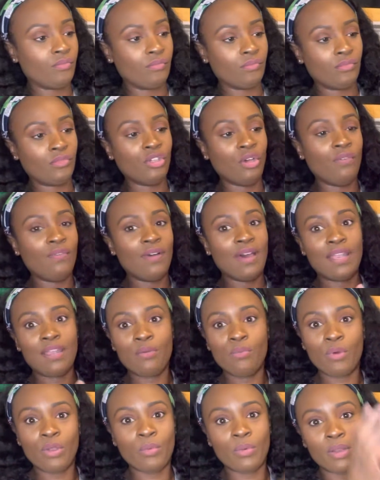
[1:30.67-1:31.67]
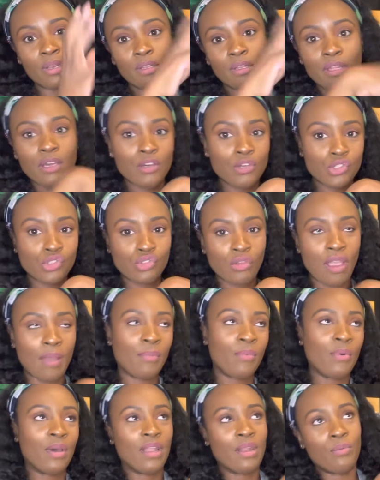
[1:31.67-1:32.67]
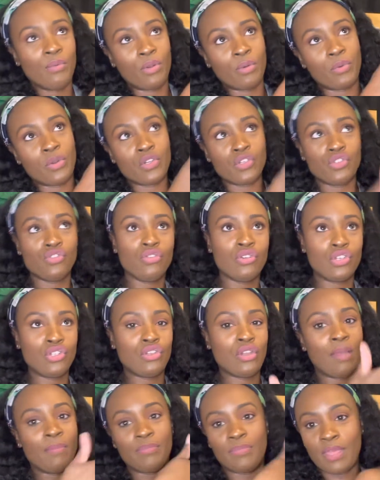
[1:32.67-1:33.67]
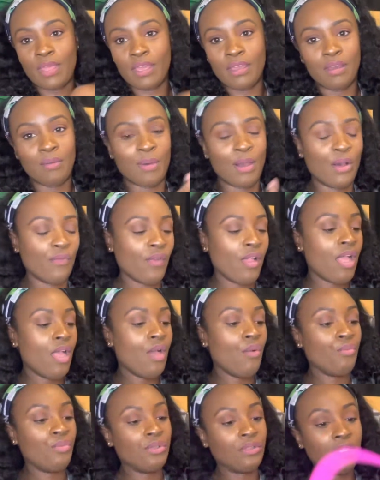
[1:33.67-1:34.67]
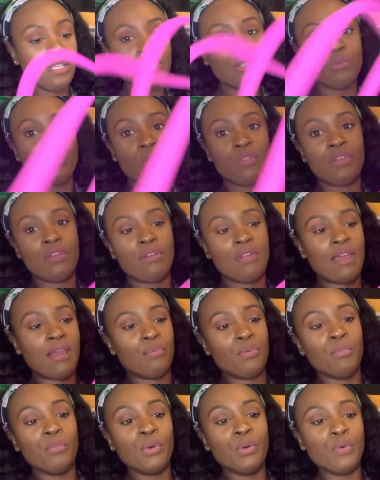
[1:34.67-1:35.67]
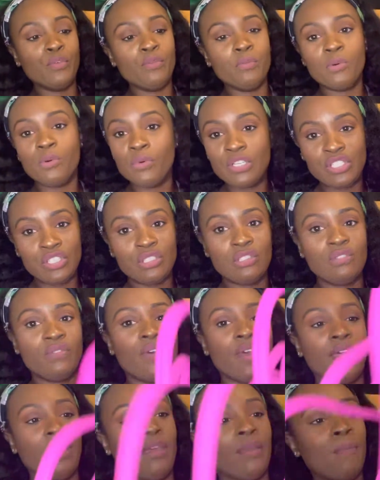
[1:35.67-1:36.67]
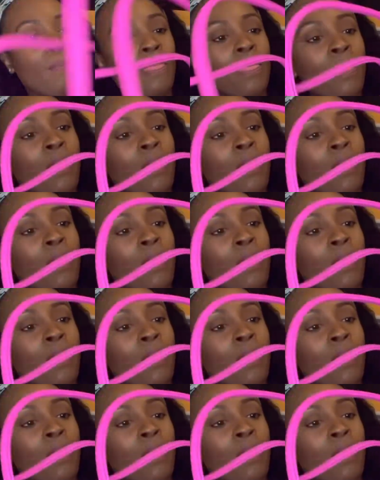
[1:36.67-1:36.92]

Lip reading: So if I didn't want to wear a long strap, or I didn't want to wear a short strap, they come off. With this one, they're not removable, which is fine.